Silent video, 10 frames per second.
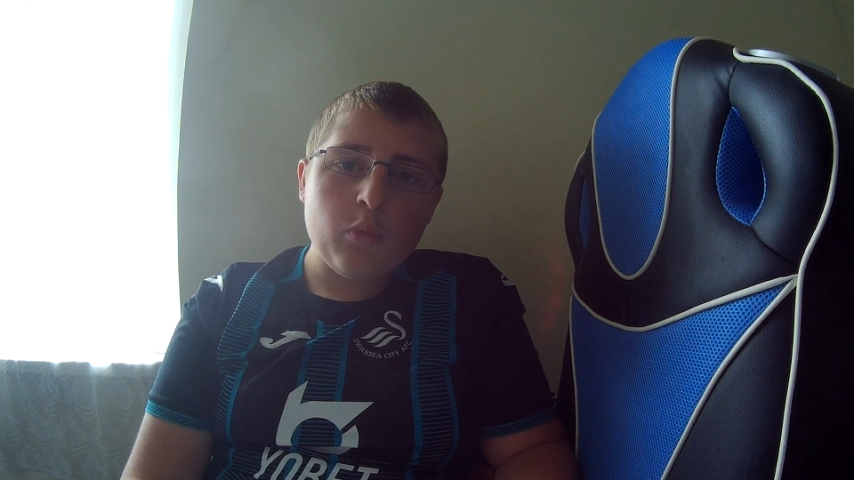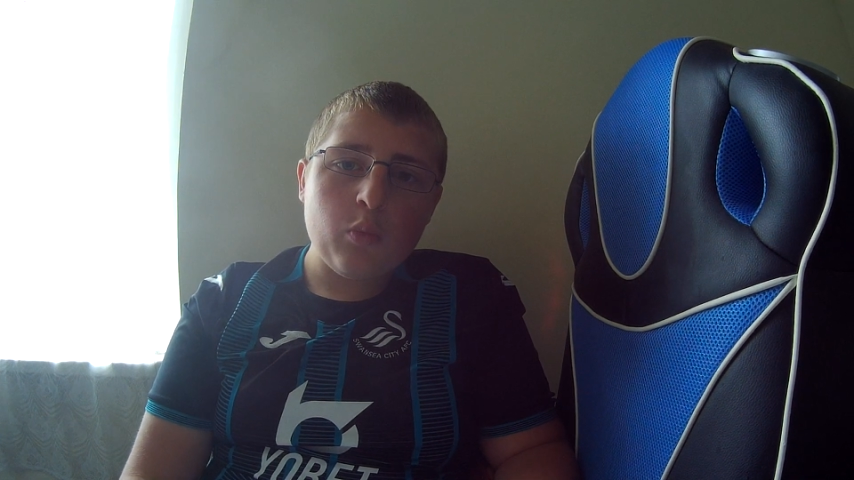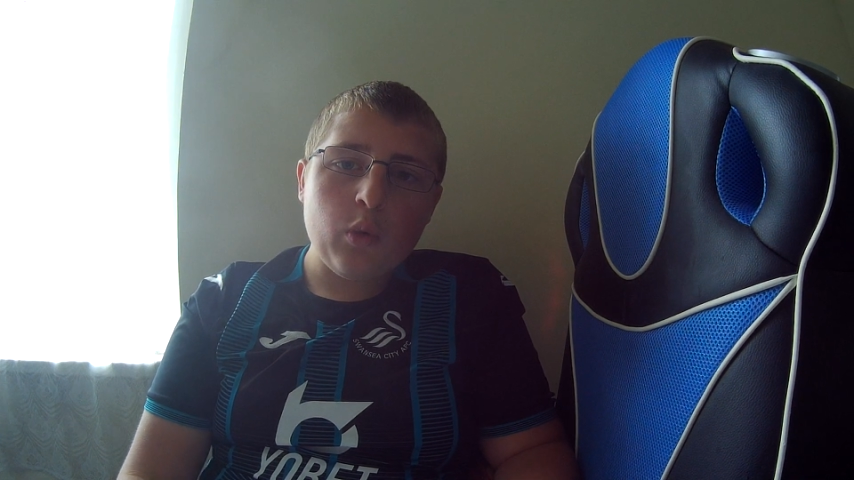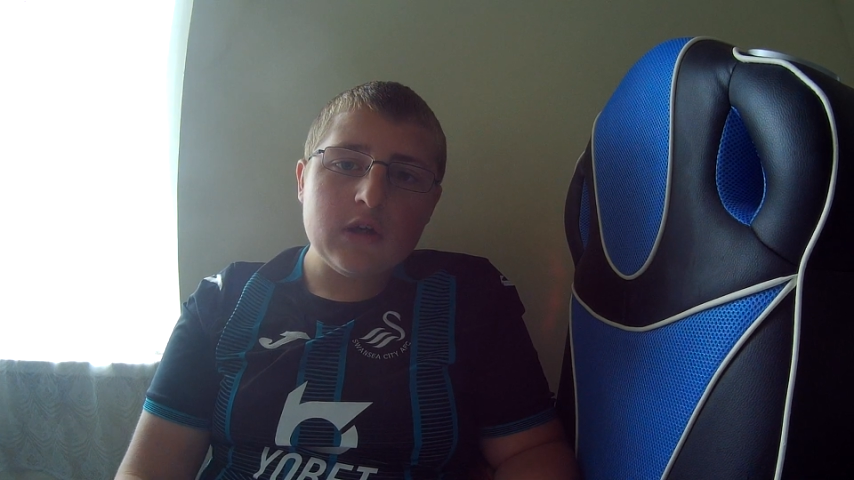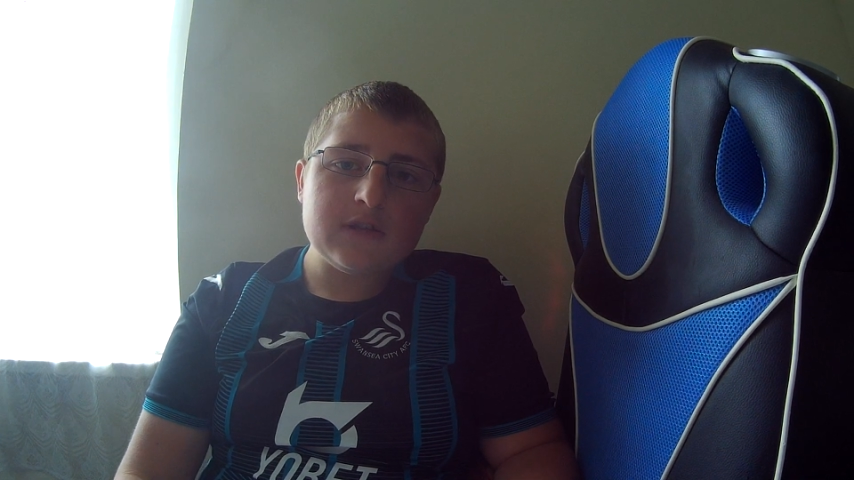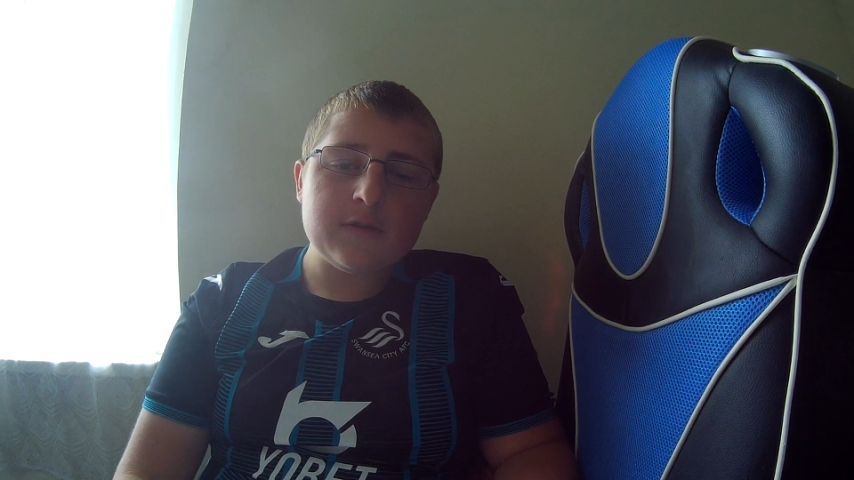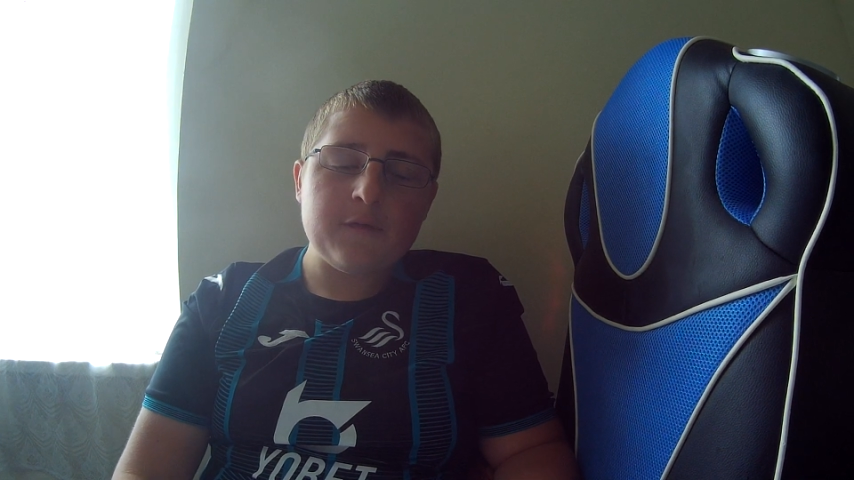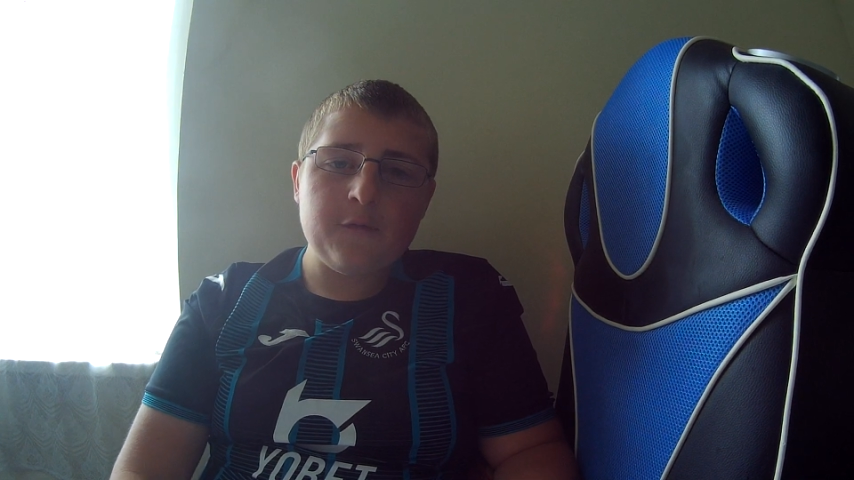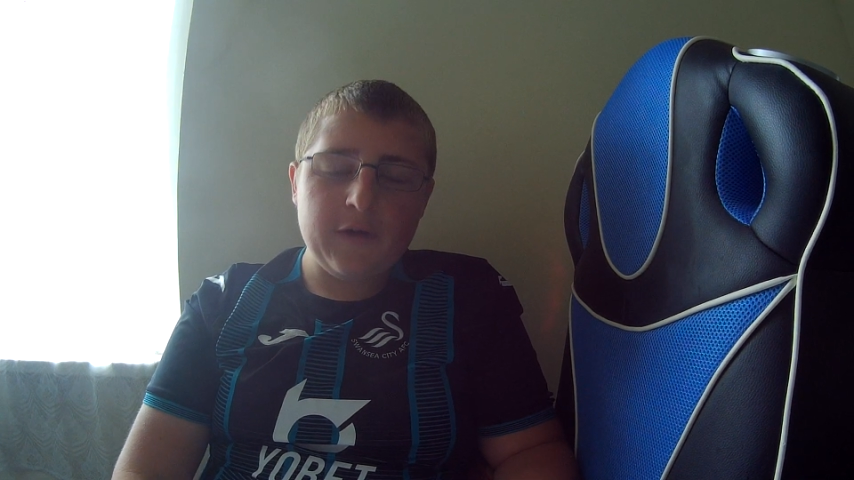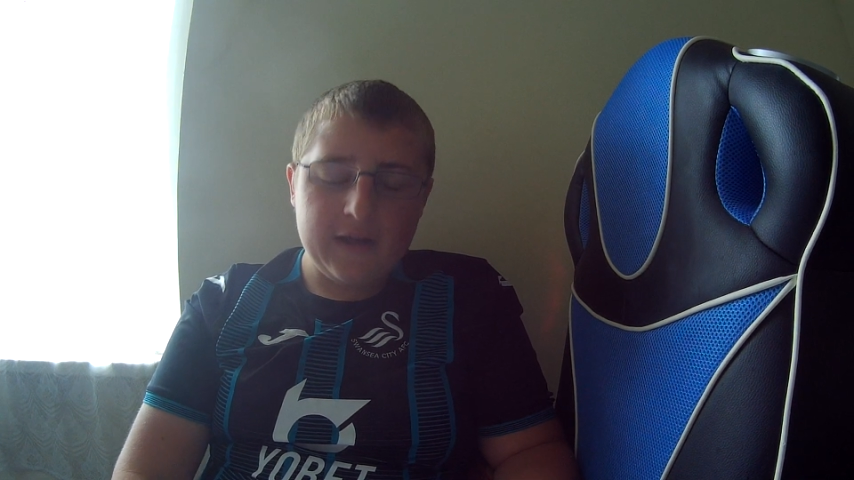would
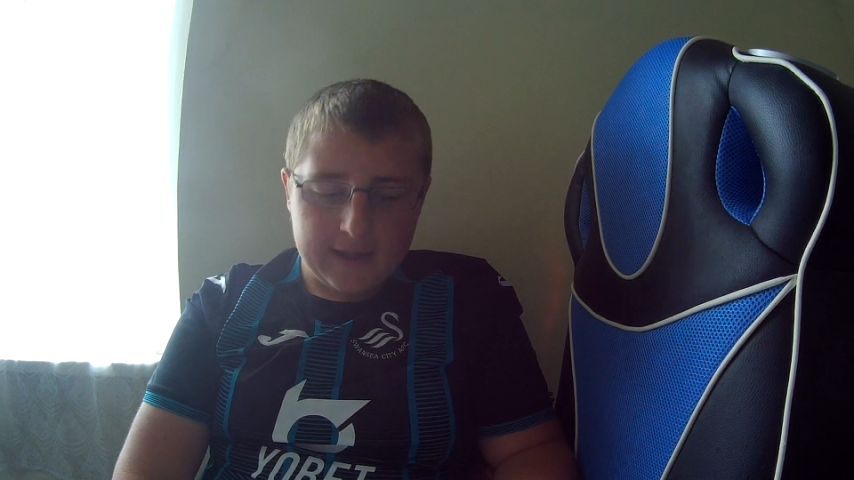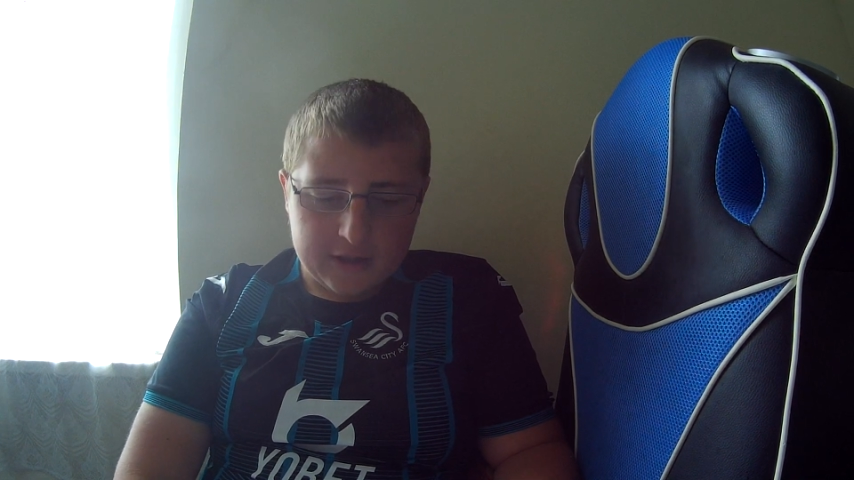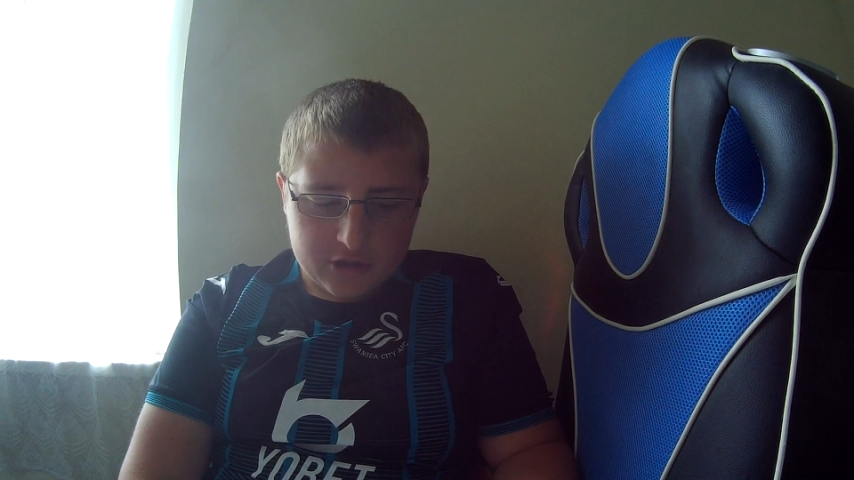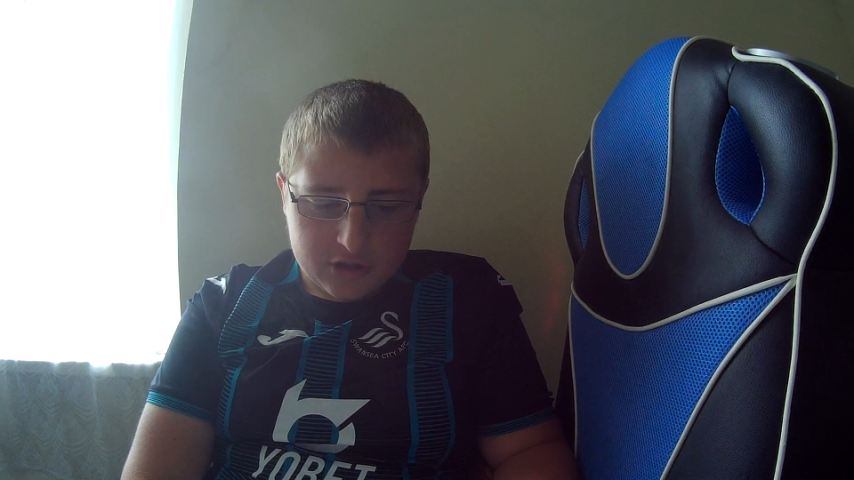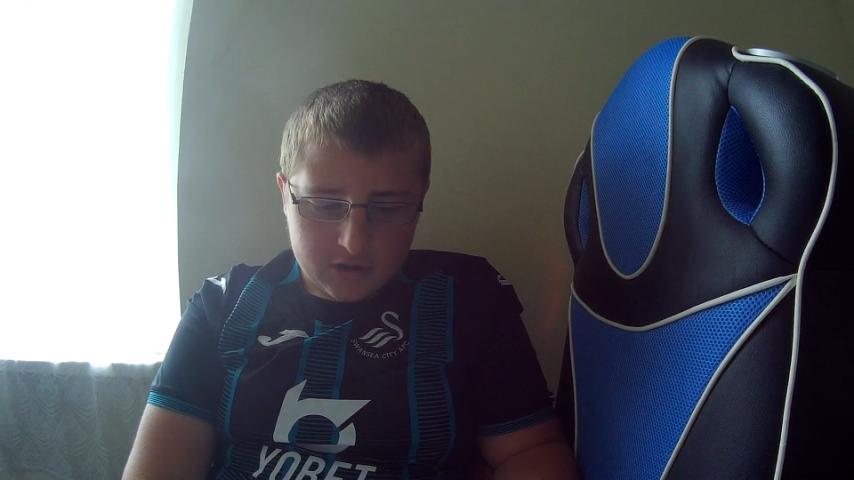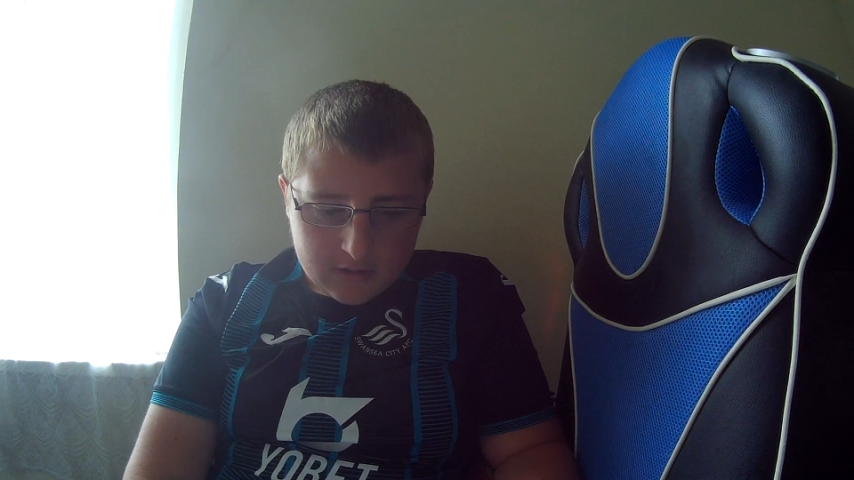finish.